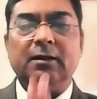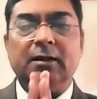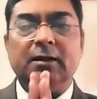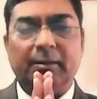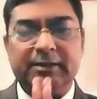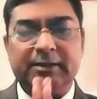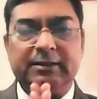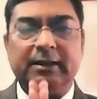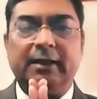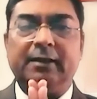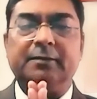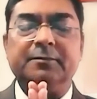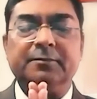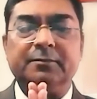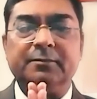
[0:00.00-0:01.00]

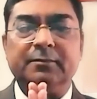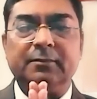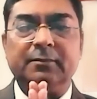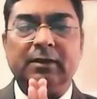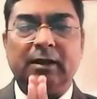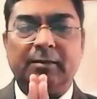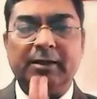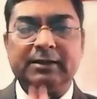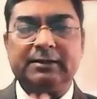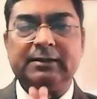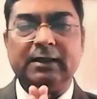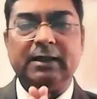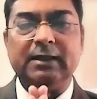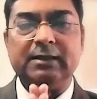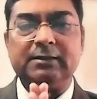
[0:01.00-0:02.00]
Namaste.
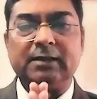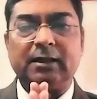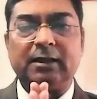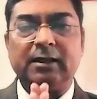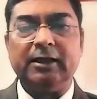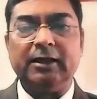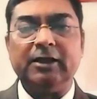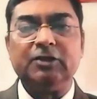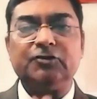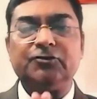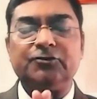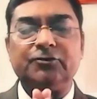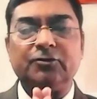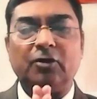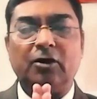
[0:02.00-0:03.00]
Namaste is the
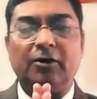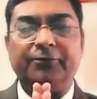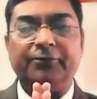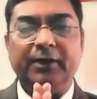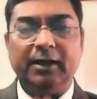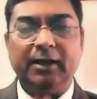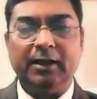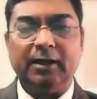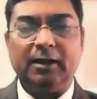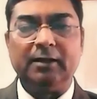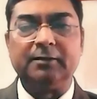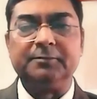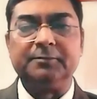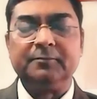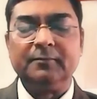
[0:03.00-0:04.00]
greetings of
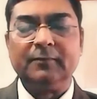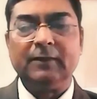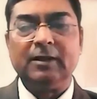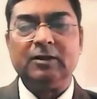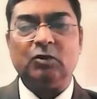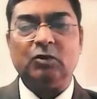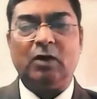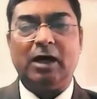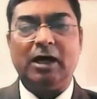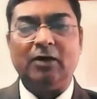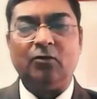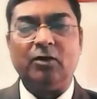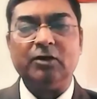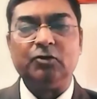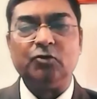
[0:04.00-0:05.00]
India. So I
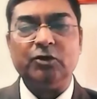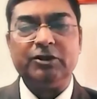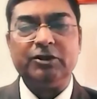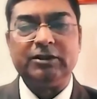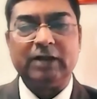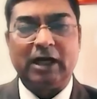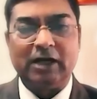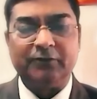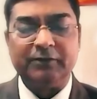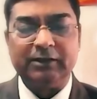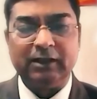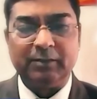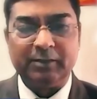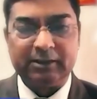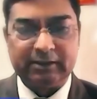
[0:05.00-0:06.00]
want to start with
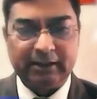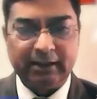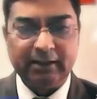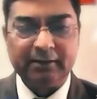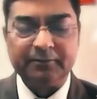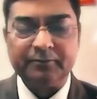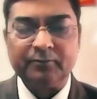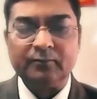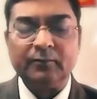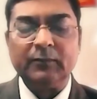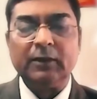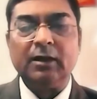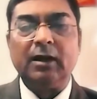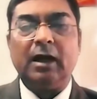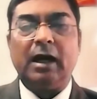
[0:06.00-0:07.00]
Namaste.
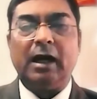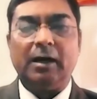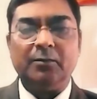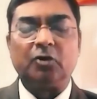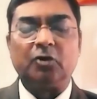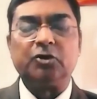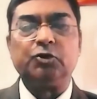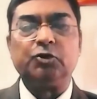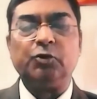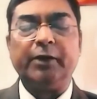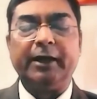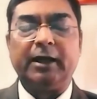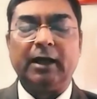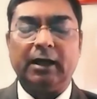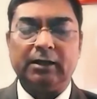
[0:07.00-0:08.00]
I'm Dr.
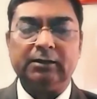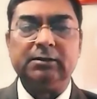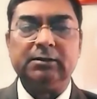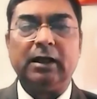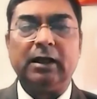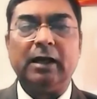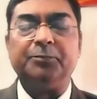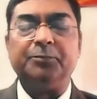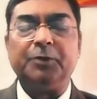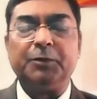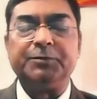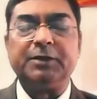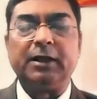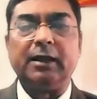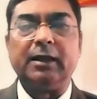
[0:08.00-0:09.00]
Surya Kant. I'm
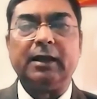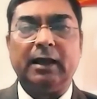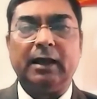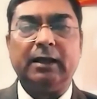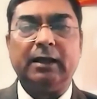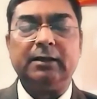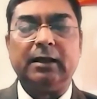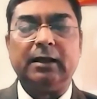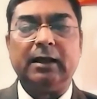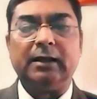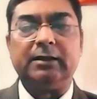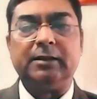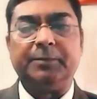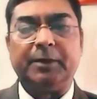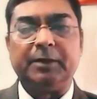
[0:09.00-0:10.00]
professor and head
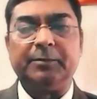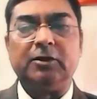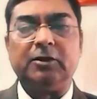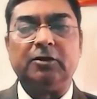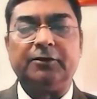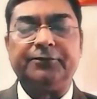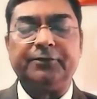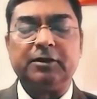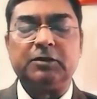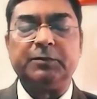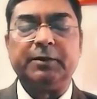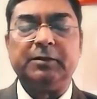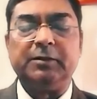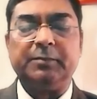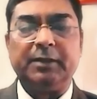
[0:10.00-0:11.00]
at Department of
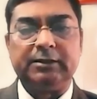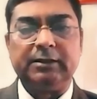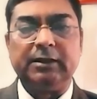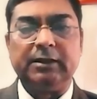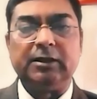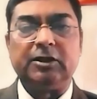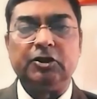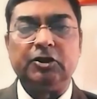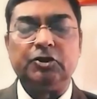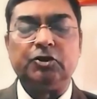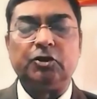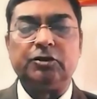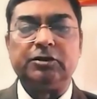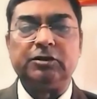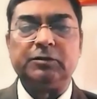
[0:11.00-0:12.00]
Respiratory Medicine, King
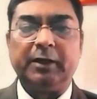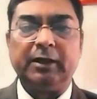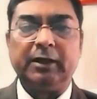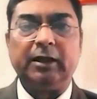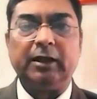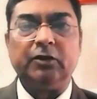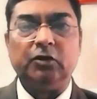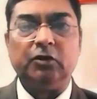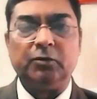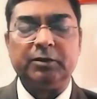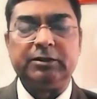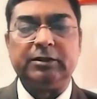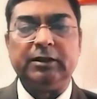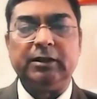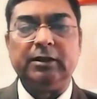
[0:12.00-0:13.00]
George's Medical
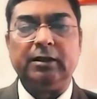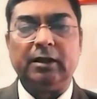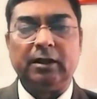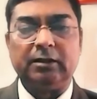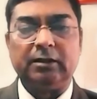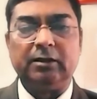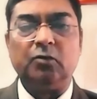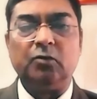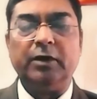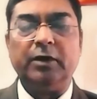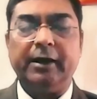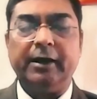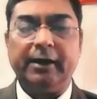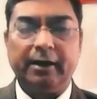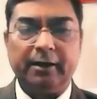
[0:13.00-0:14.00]
University, Lucknow,
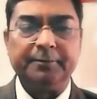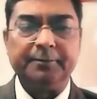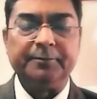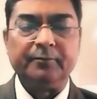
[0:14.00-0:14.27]
India.